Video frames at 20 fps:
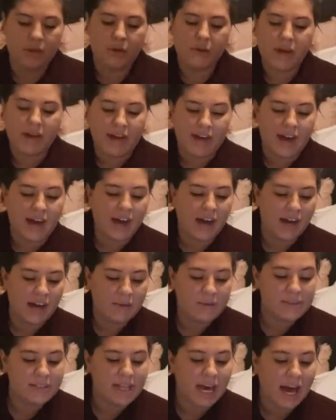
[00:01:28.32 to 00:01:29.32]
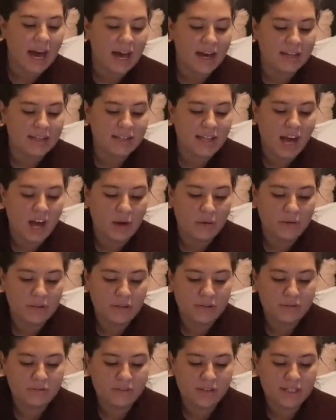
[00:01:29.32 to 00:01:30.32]
Okay, I was asked, how do
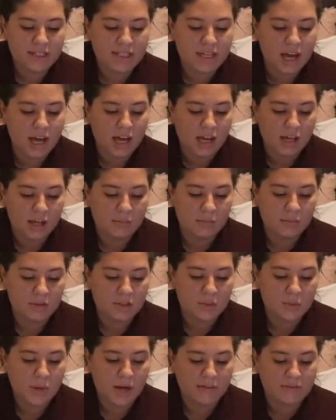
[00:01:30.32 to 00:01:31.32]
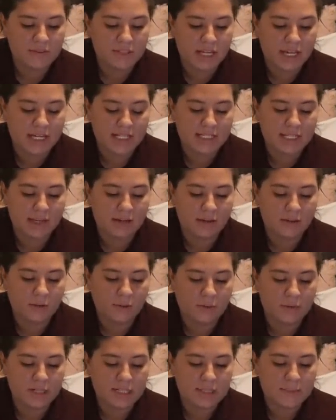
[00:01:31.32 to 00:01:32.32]
you find time to have dates
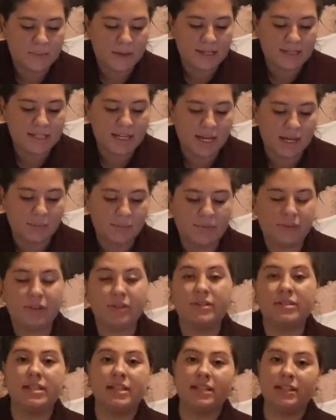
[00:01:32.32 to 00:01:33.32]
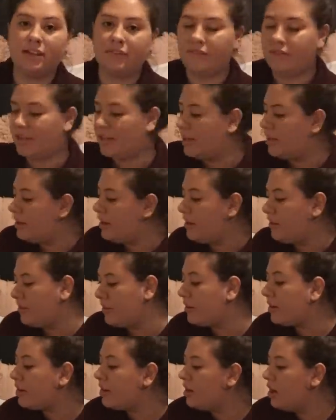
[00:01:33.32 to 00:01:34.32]
or spend time with your significant
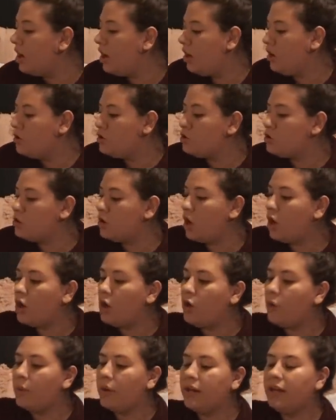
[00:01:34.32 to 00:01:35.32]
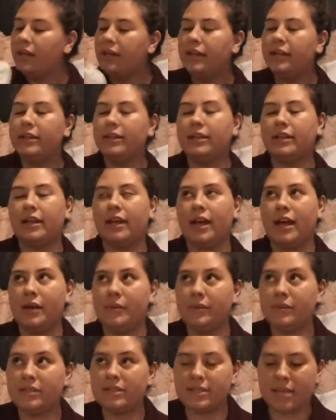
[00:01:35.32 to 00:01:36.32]
other? So I
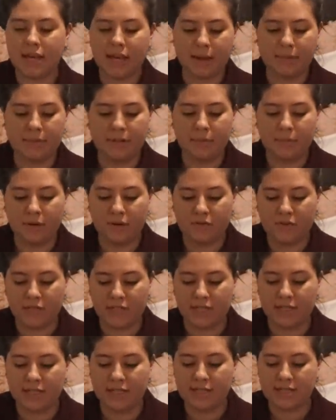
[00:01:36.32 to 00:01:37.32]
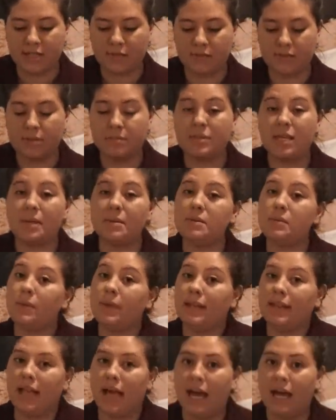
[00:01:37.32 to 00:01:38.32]
will say I'm not perfect in this and sometimes
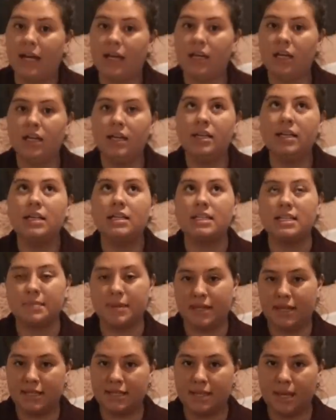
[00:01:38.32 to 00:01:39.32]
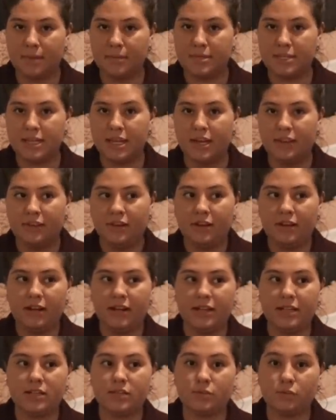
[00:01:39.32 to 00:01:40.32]
we lack spending time together
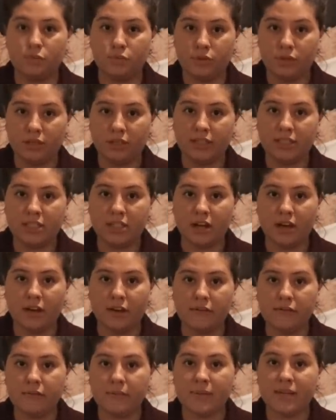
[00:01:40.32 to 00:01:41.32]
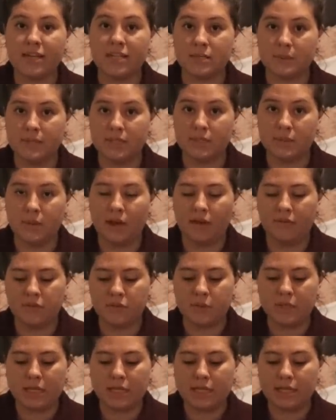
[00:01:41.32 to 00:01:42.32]
and it's really tough because we do have
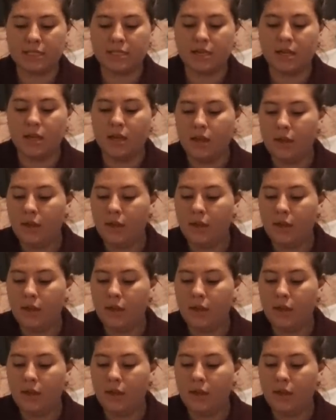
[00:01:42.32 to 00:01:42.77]
two kids